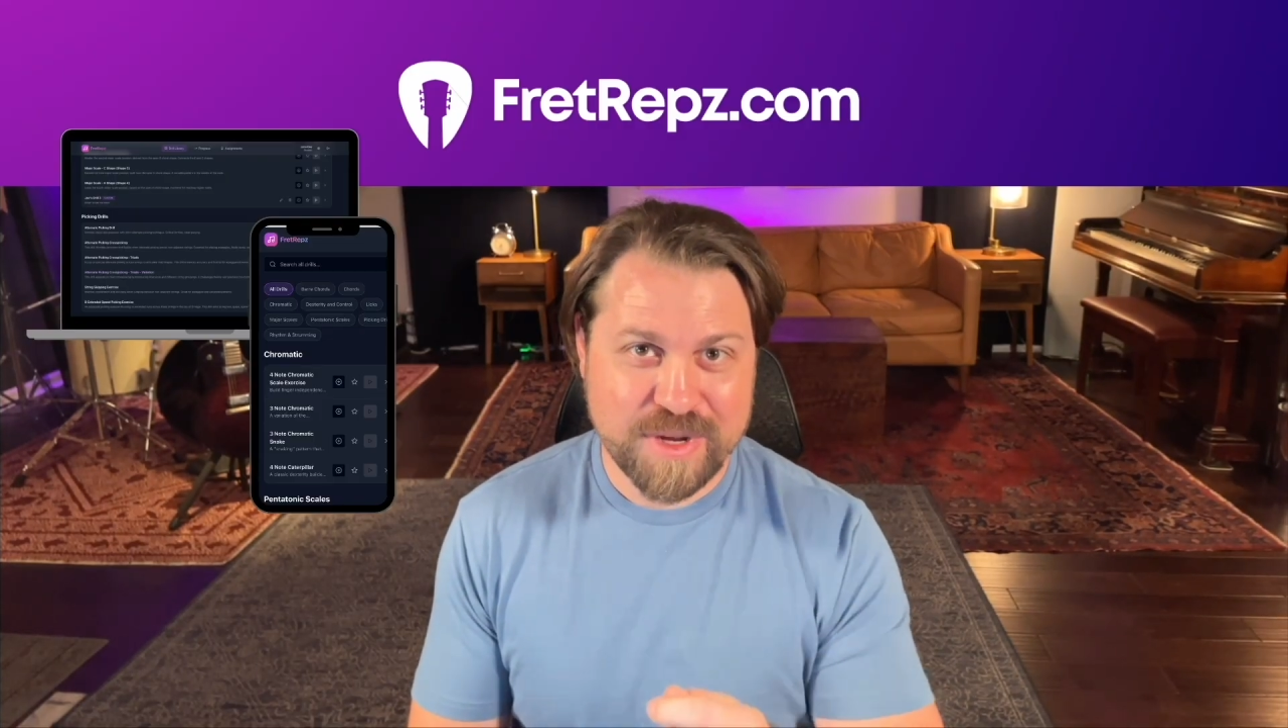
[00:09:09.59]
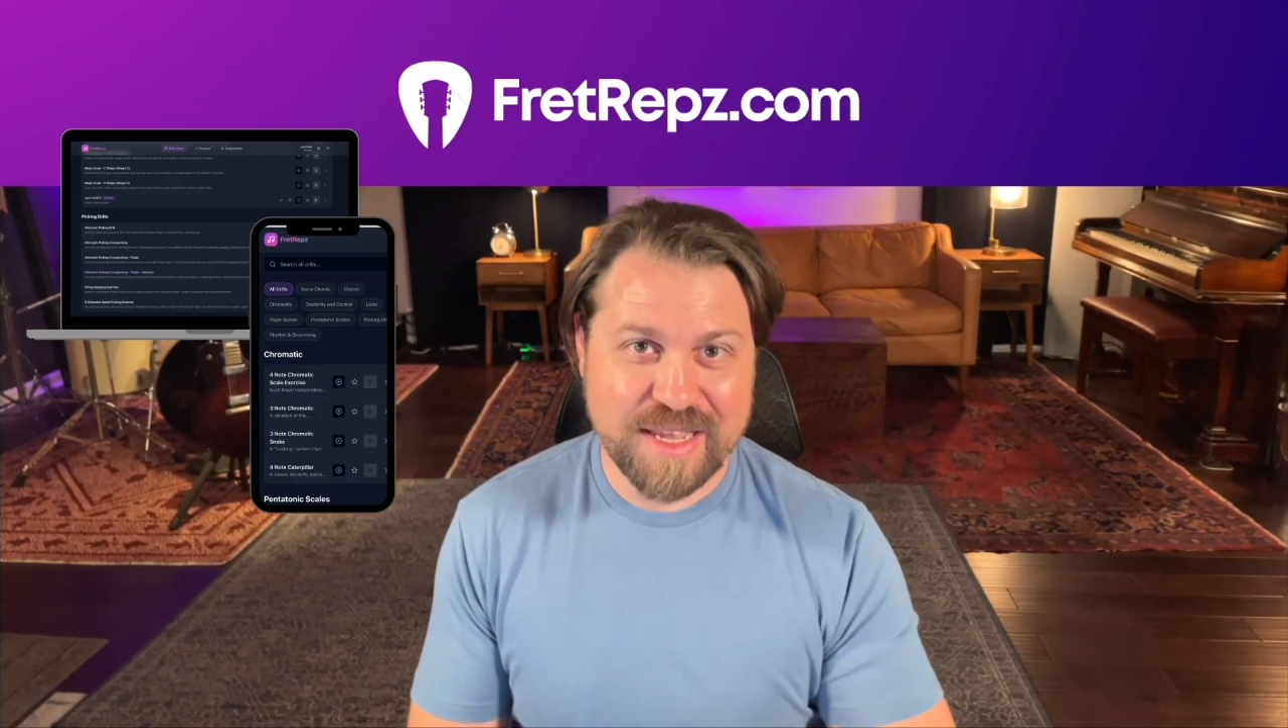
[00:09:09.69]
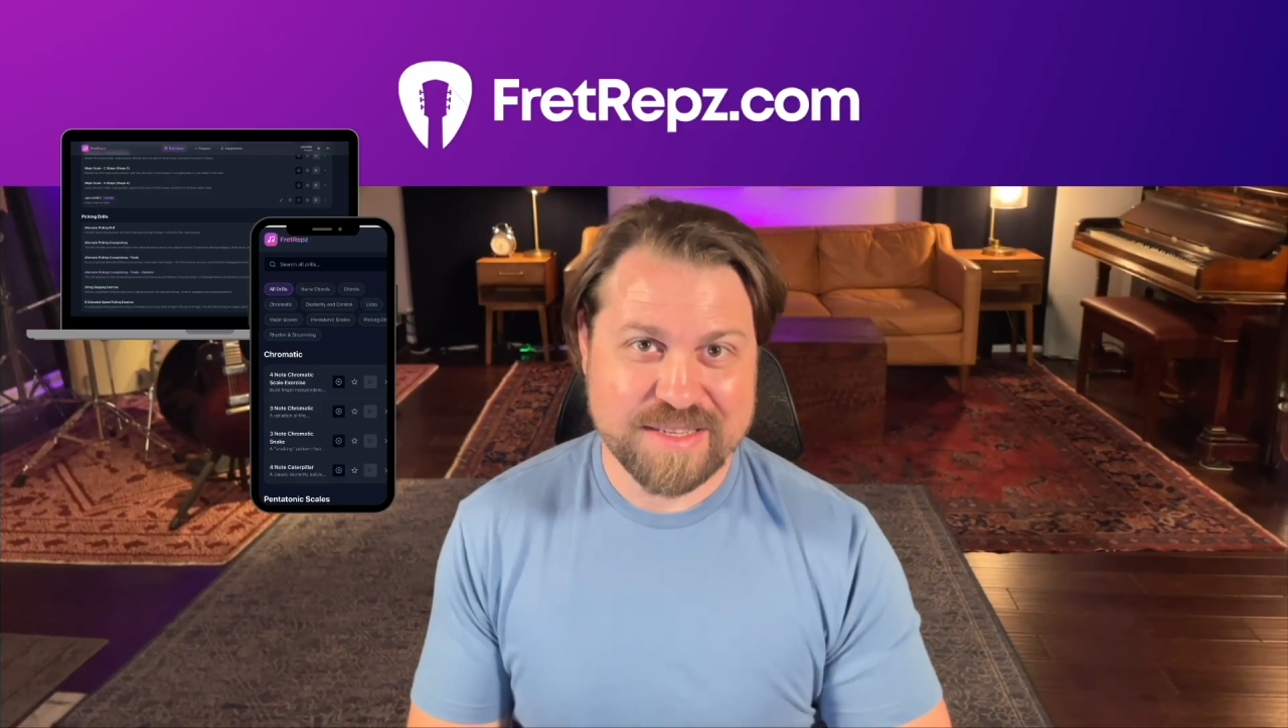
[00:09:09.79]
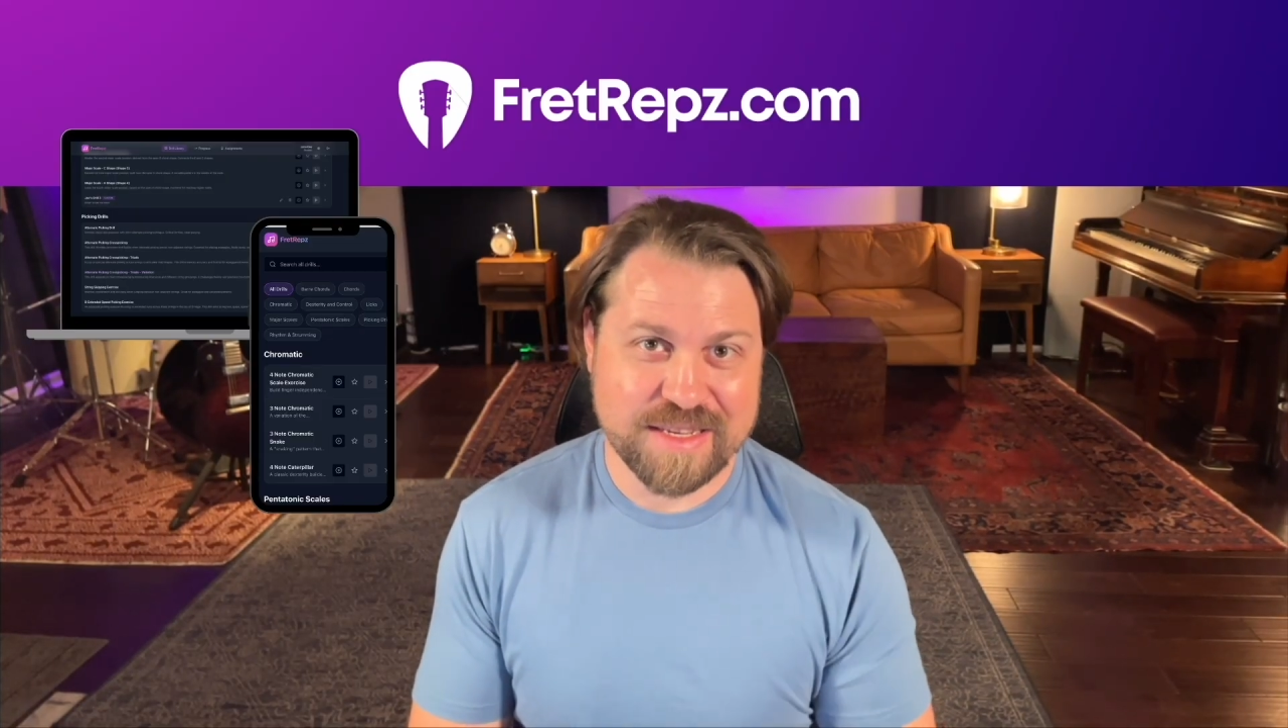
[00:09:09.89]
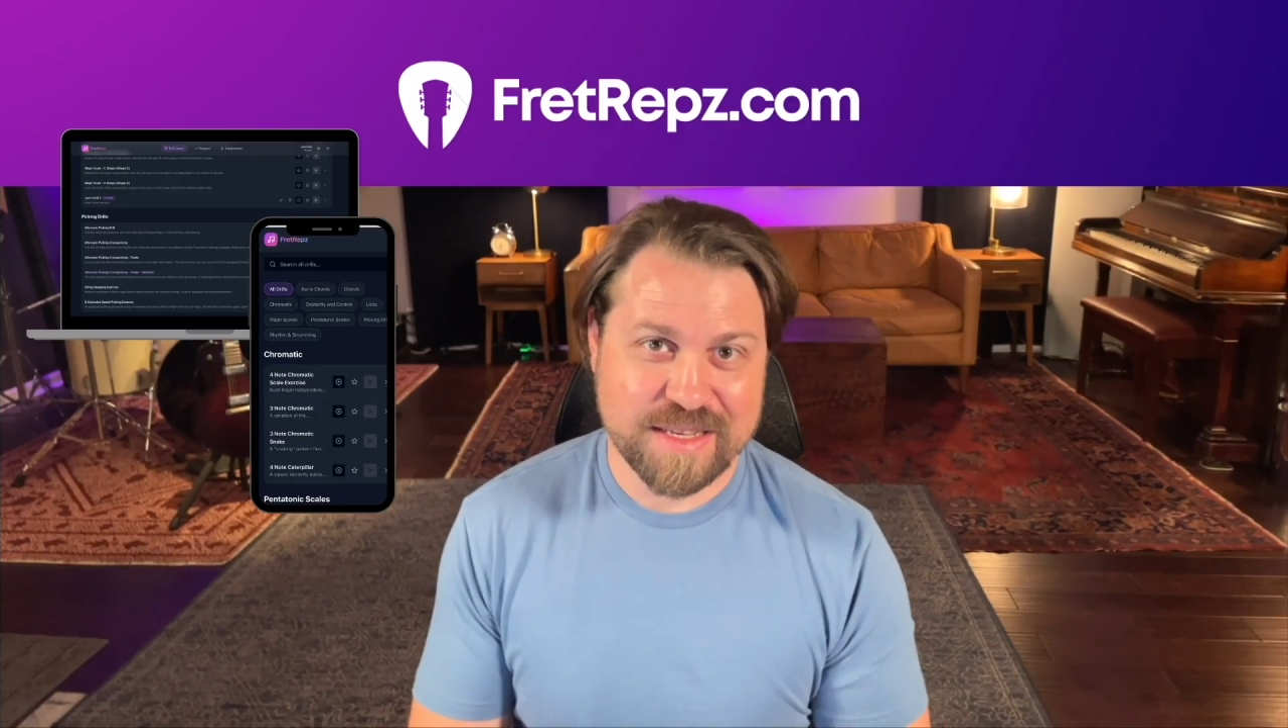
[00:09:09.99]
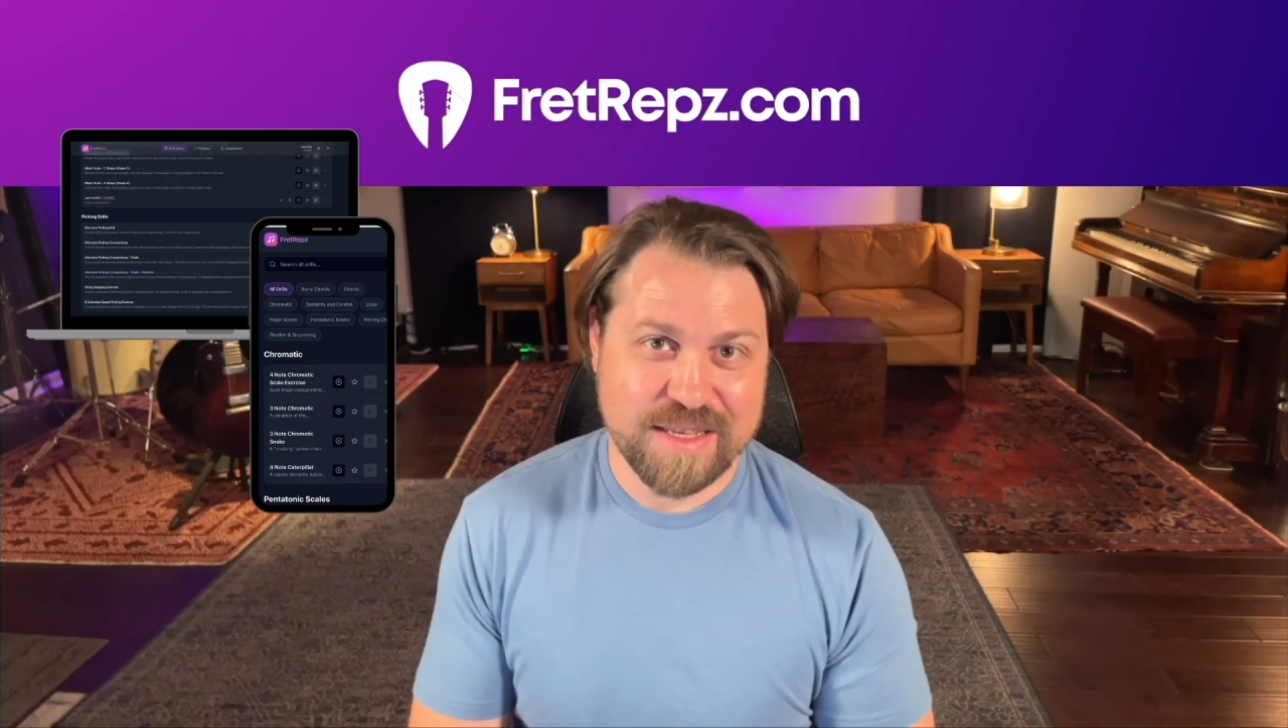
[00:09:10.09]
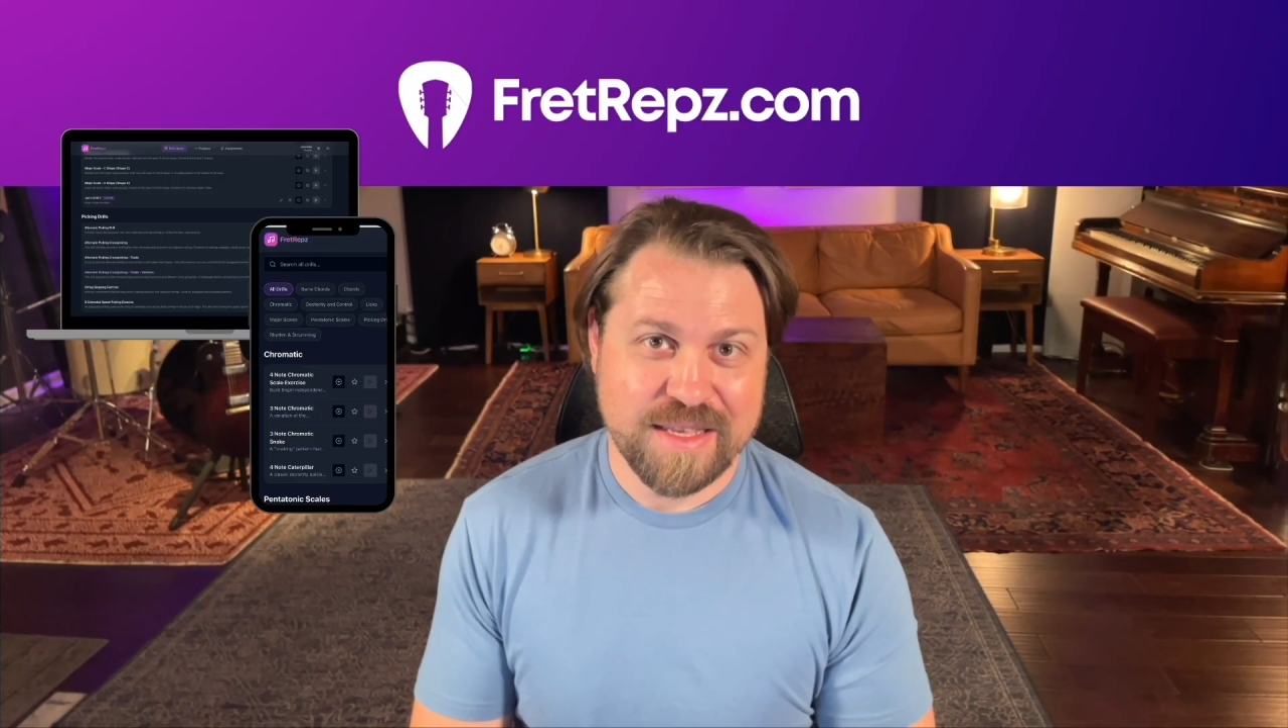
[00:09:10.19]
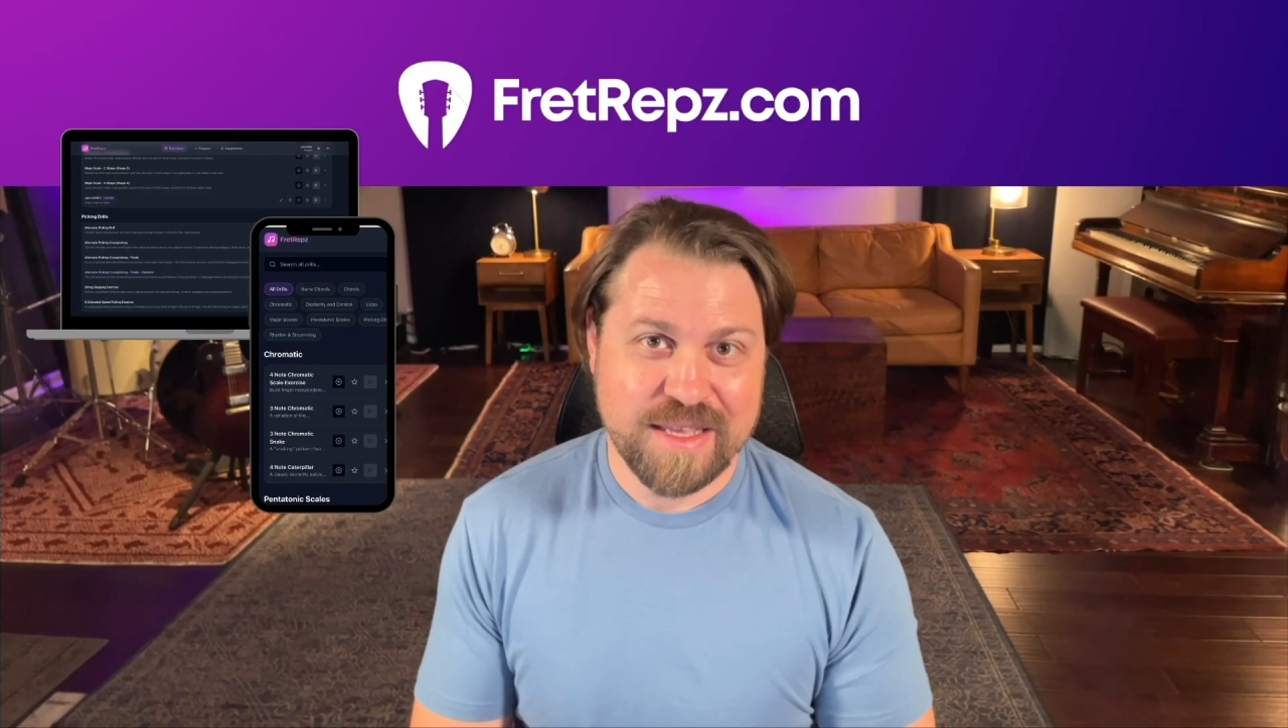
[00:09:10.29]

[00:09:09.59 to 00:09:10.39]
guessing.